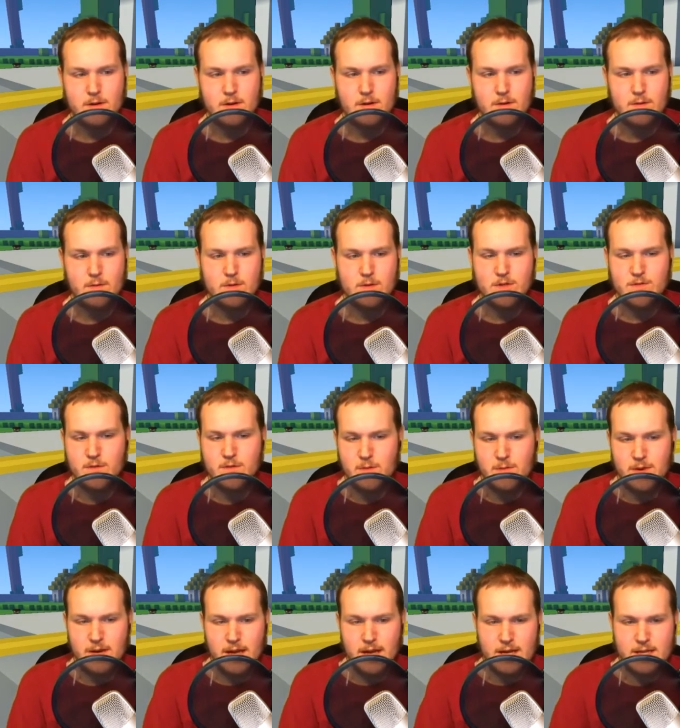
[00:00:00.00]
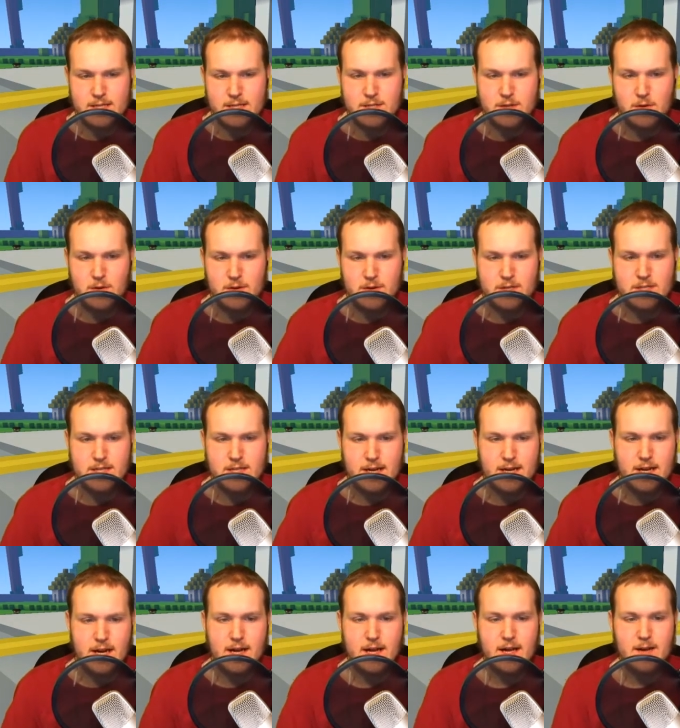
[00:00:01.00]
which if nobody has noticed, I,
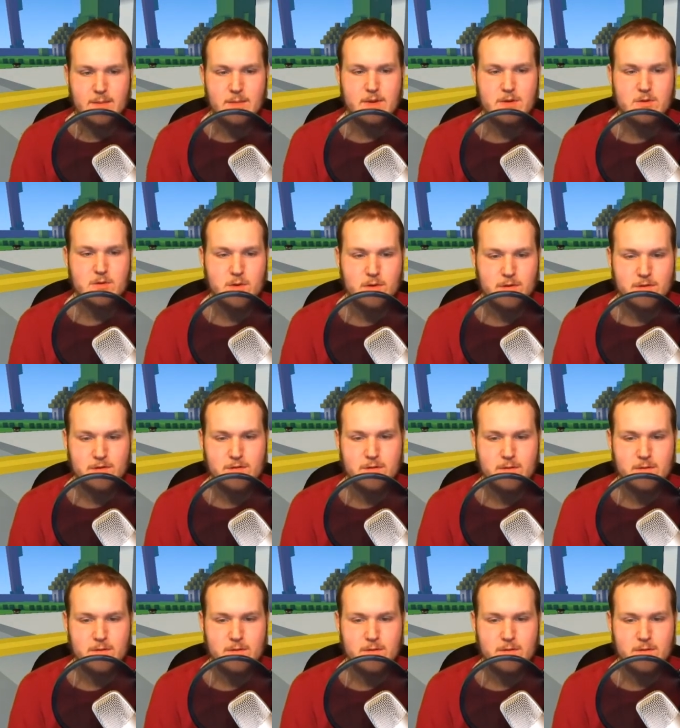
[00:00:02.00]
I am in Trove.